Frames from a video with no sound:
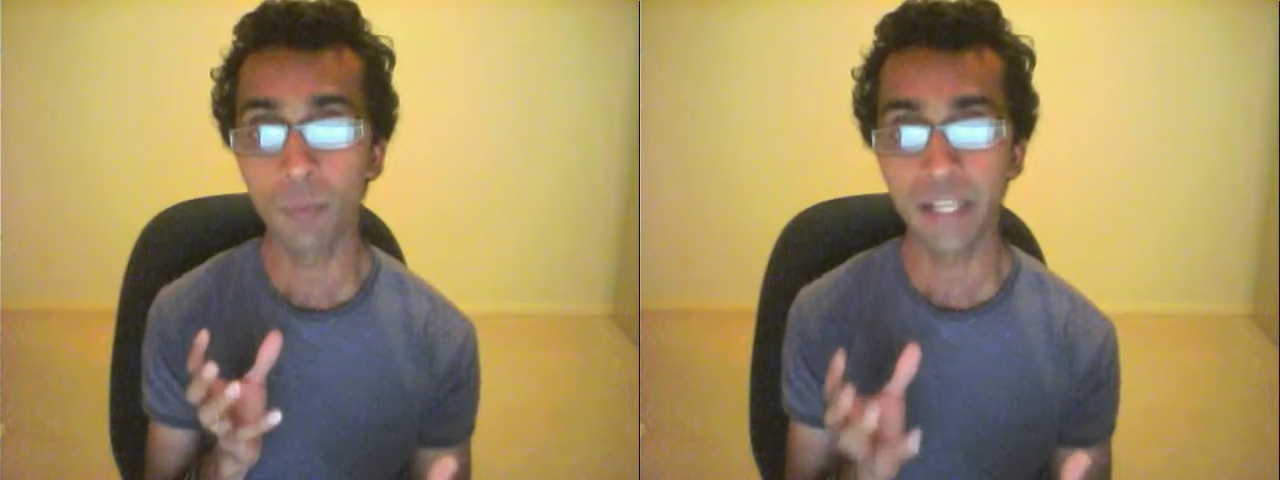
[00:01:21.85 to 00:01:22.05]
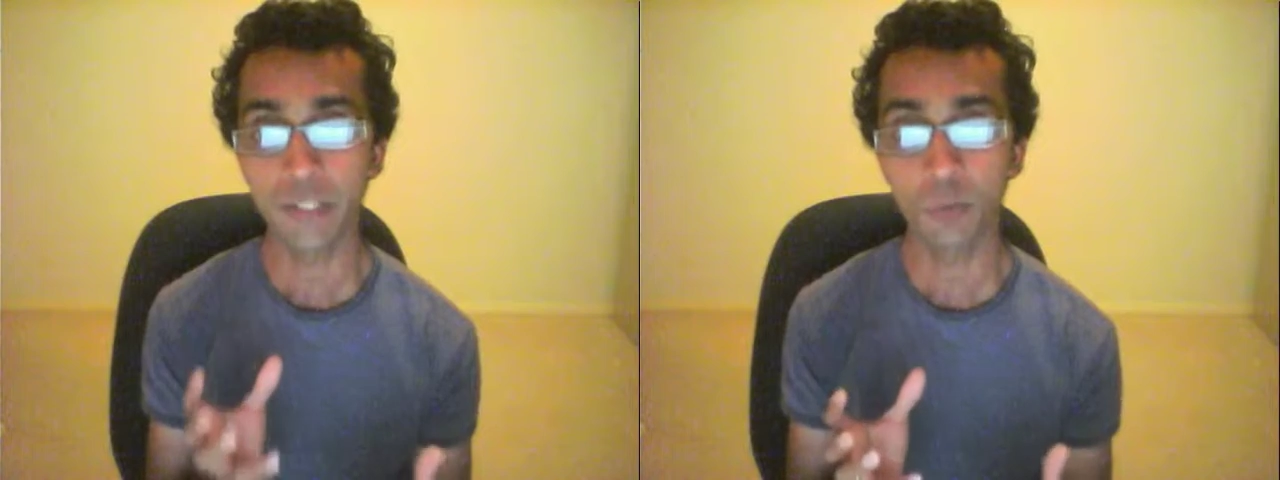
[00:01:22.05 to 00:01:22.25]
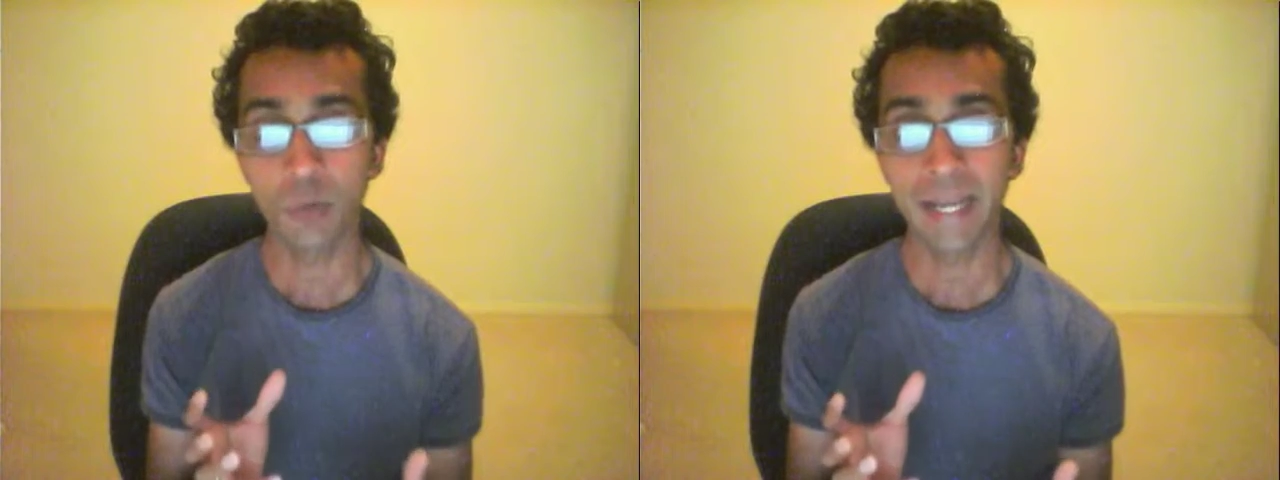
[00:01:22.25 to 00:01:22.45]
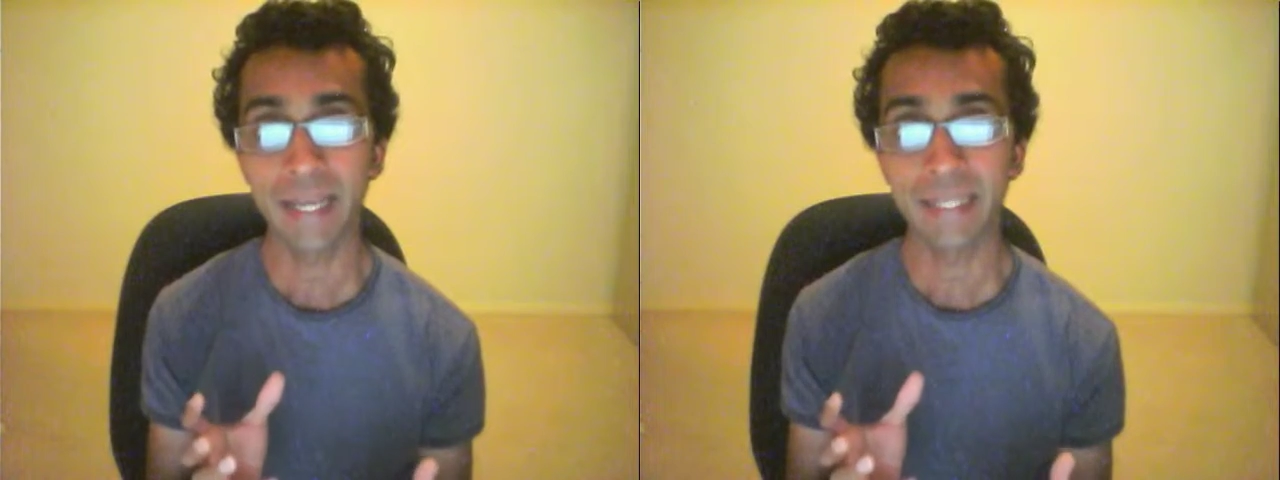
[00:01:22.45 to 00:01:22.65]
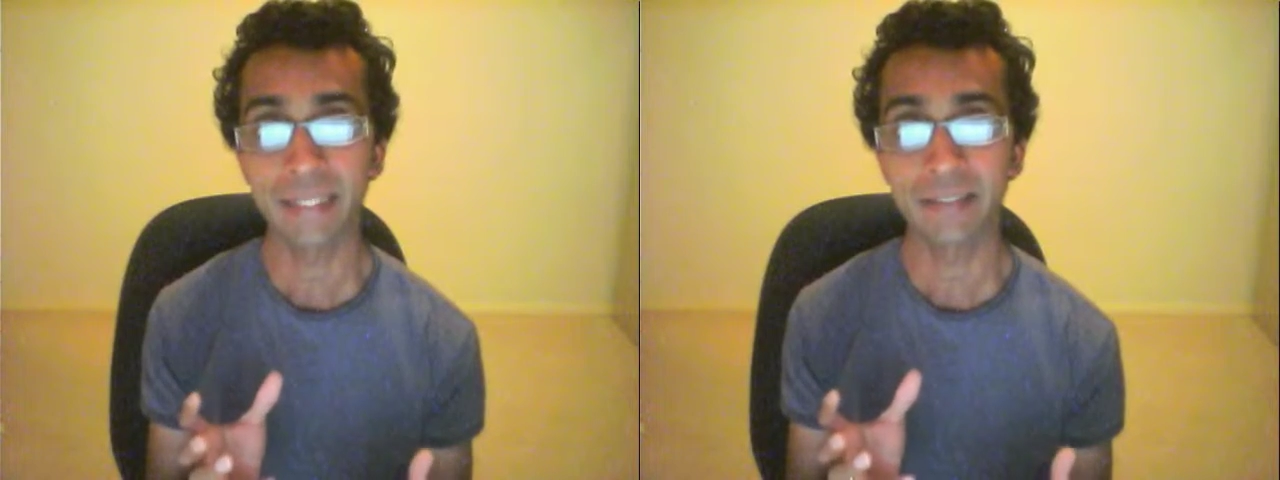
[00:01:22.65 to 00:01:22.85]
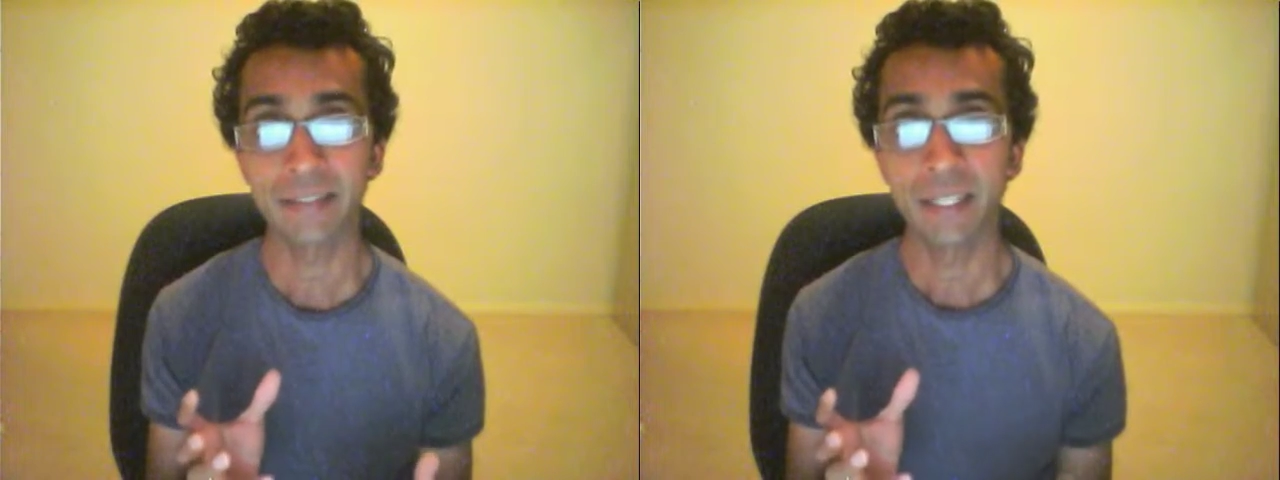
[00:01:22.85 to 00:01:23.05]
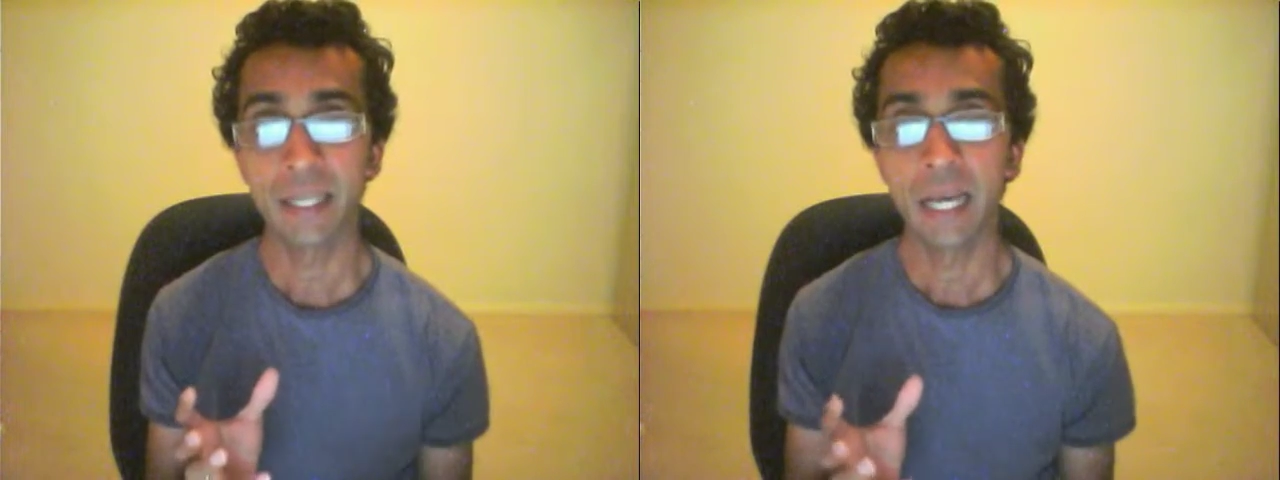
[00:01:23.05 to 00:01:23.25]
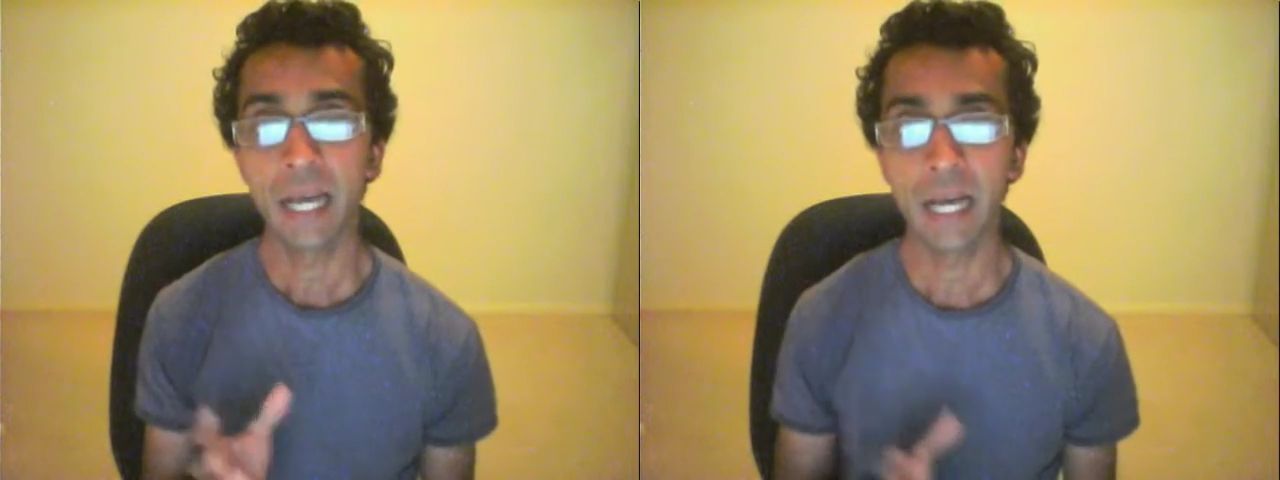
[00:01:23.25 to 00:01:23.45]
major ways
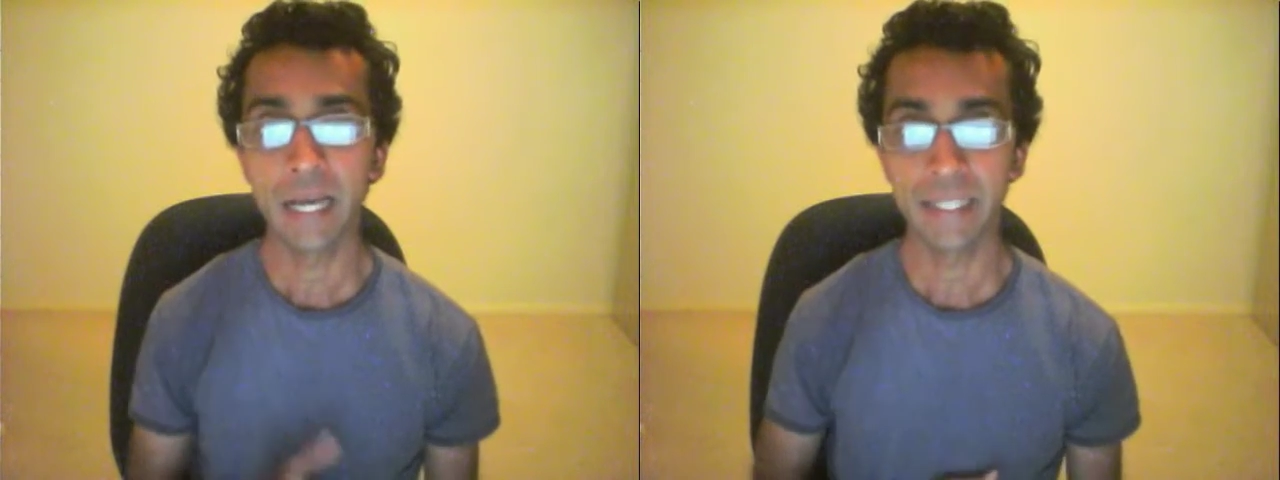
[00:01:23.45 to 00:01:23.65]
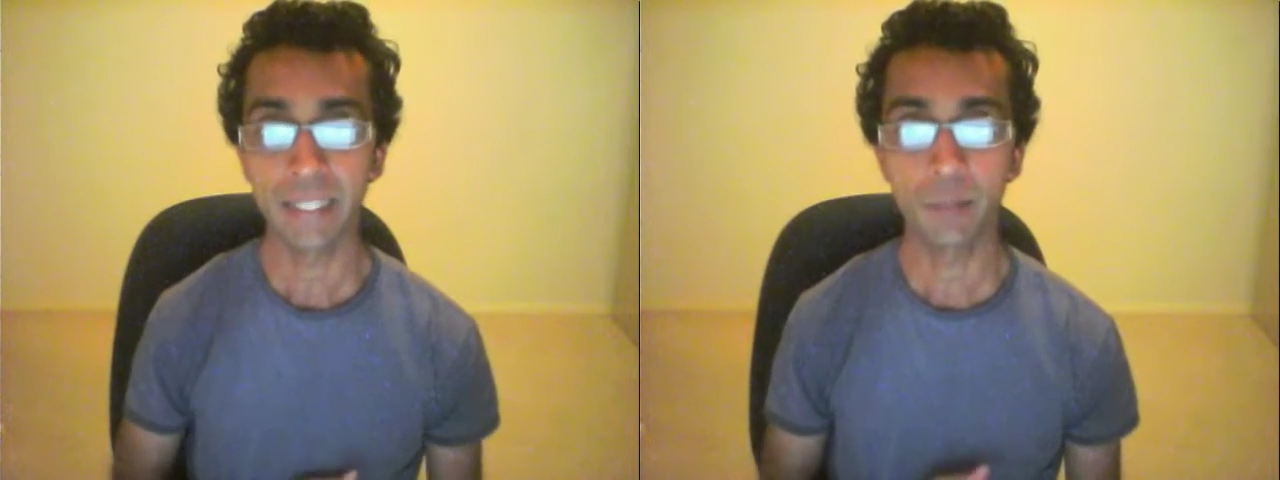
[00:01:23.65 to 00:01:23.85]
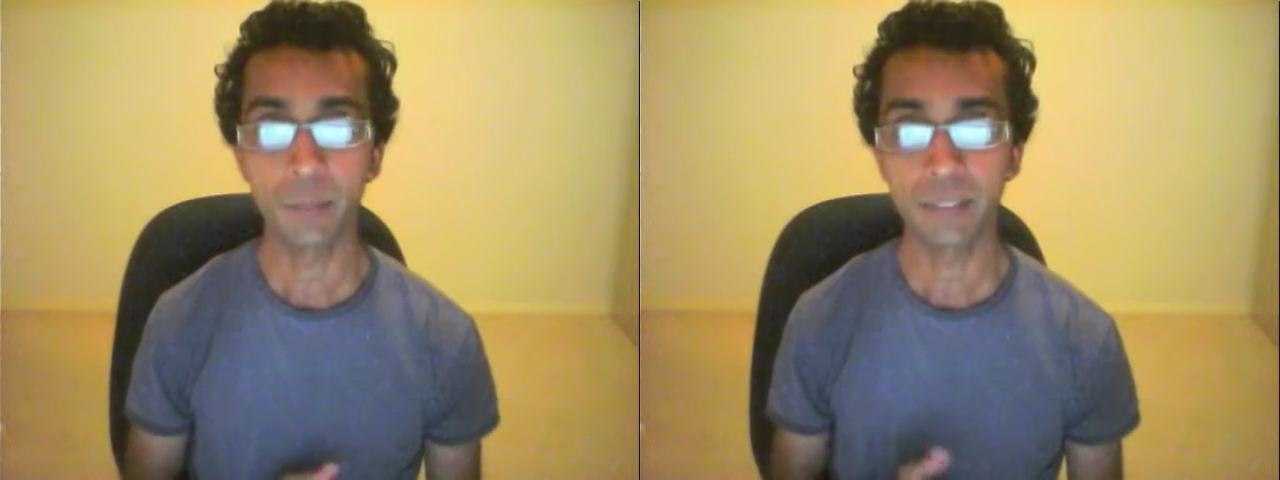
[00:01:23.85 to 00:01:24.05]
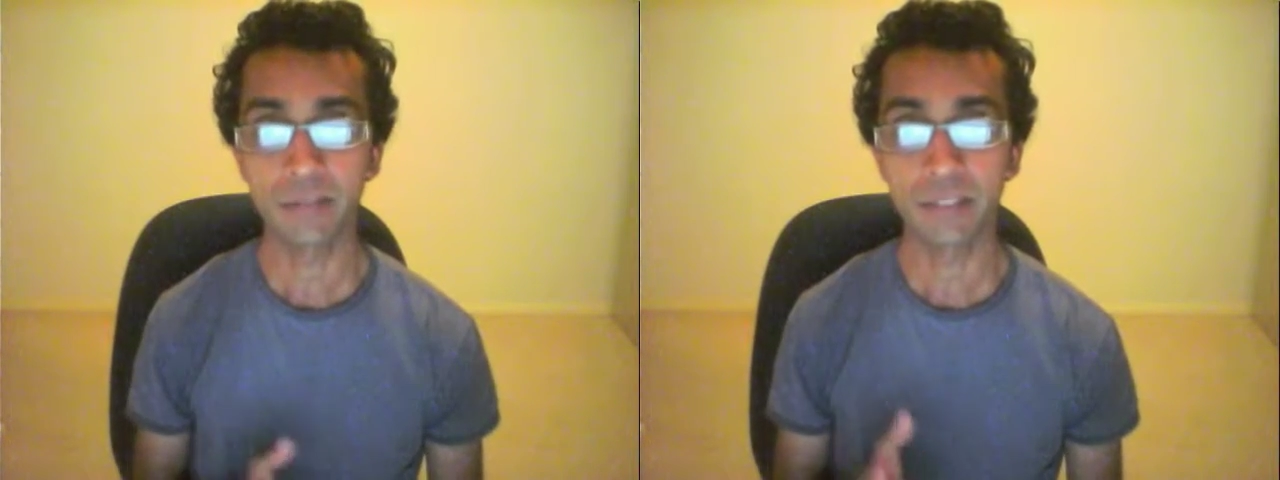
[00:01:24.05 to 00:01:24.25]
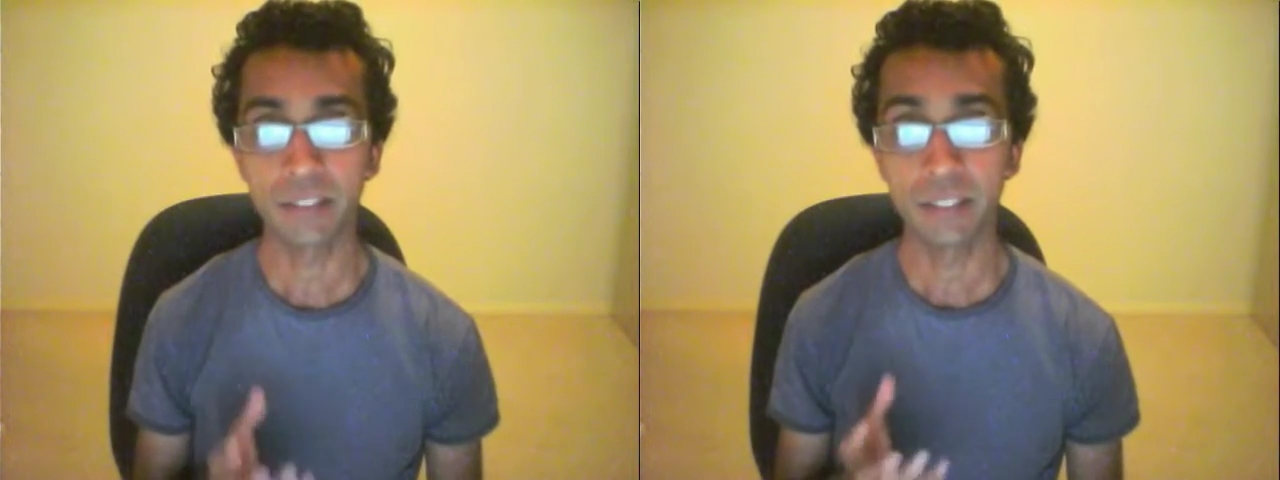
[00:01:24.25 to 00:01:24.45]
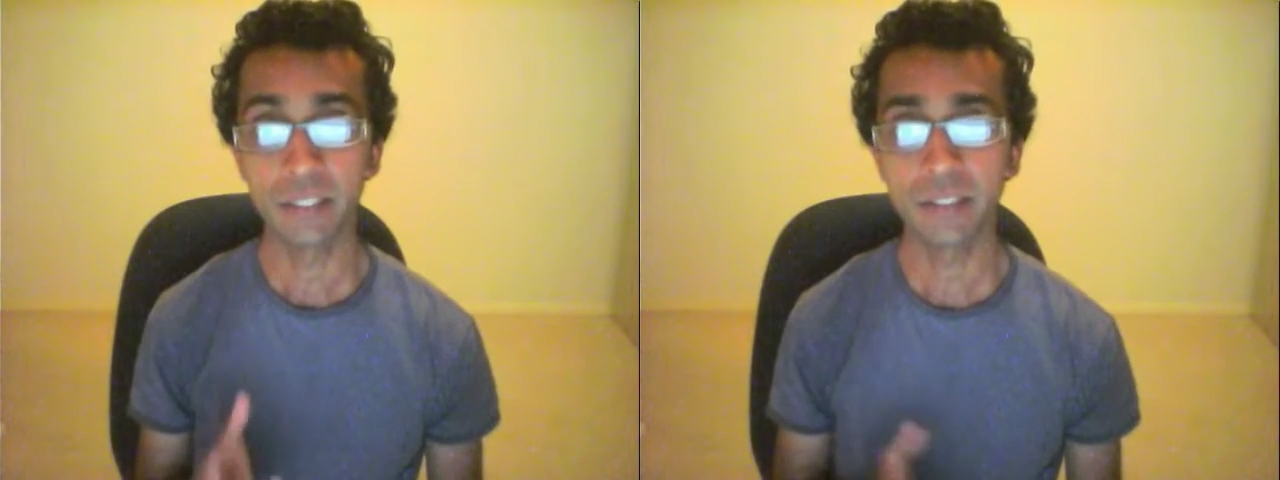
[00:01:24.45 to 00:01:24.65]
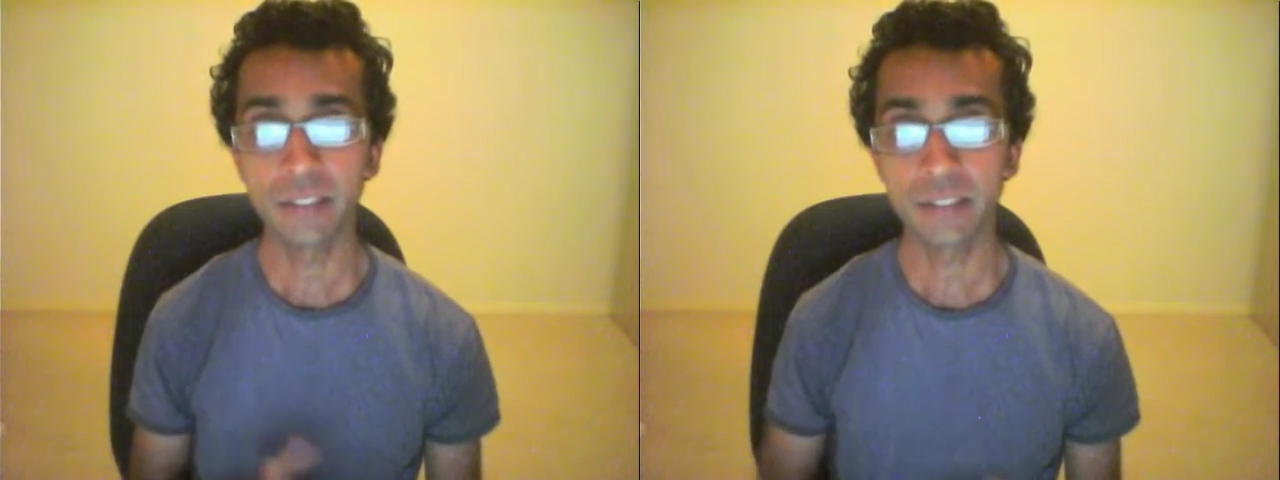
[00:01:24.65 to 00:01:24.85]
income is earned.